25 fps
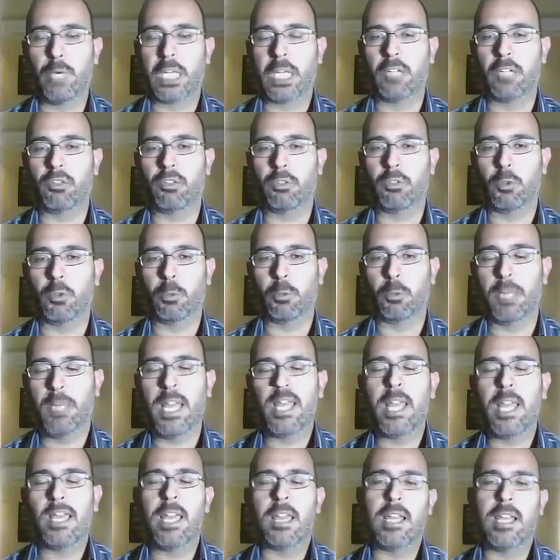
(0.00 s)
we can assume.
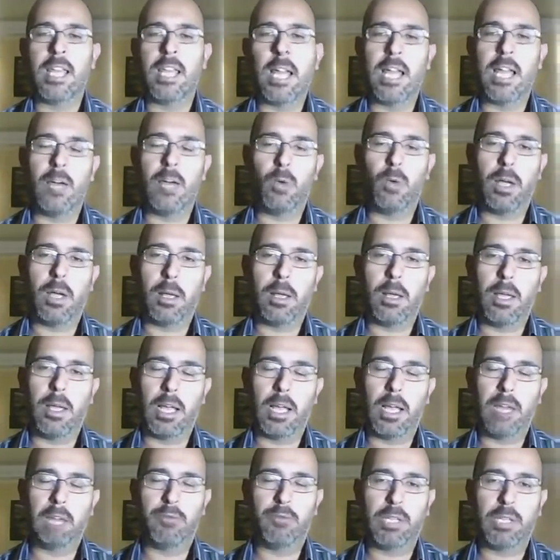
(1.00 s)
Now,
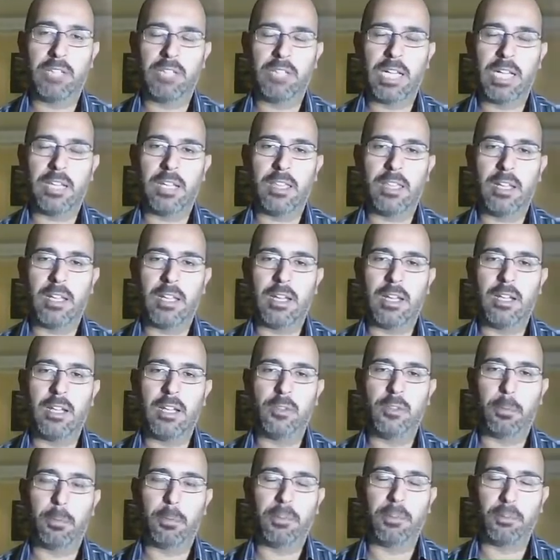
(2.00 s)
if we take that
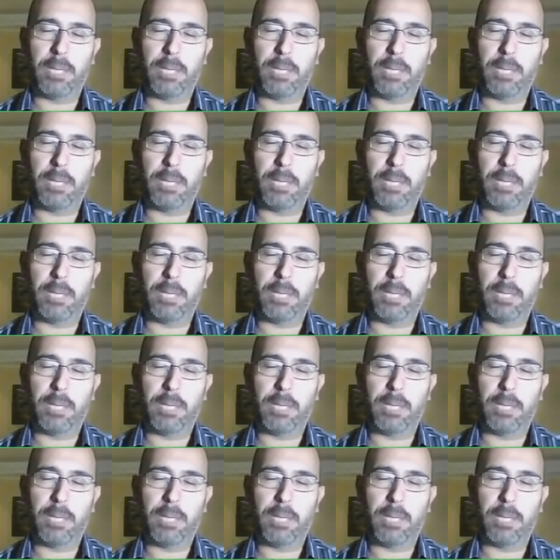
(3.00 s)
into